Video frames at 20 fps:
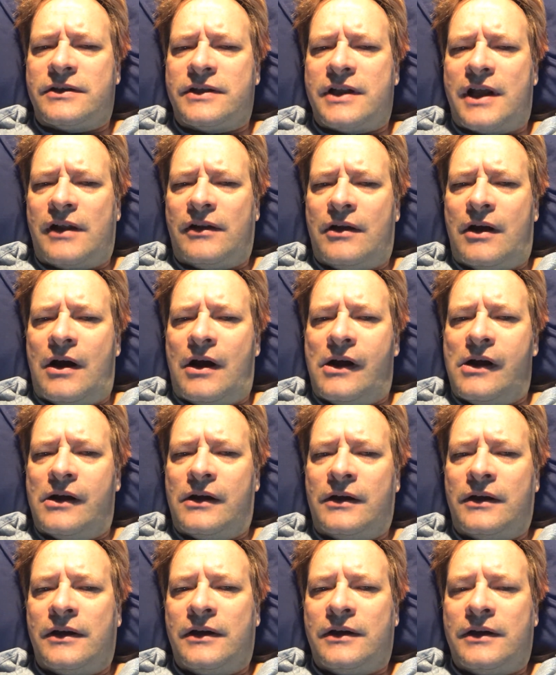that long.
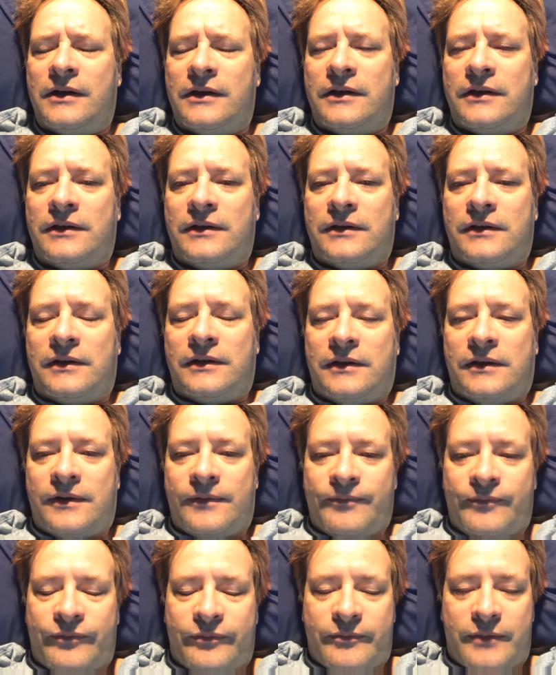
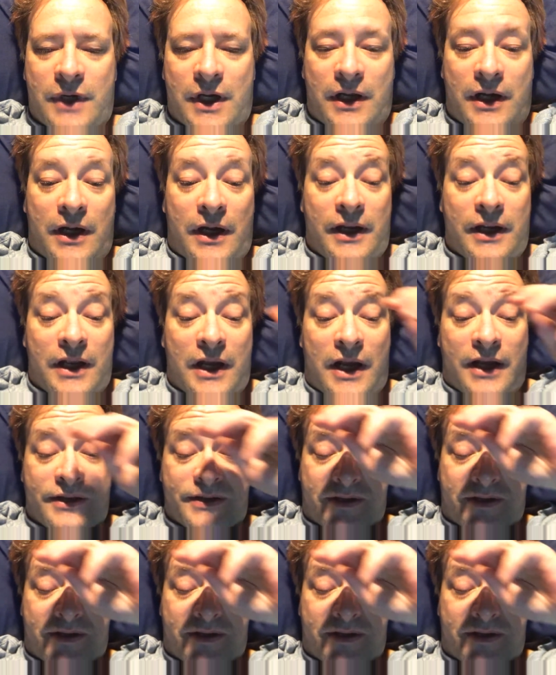But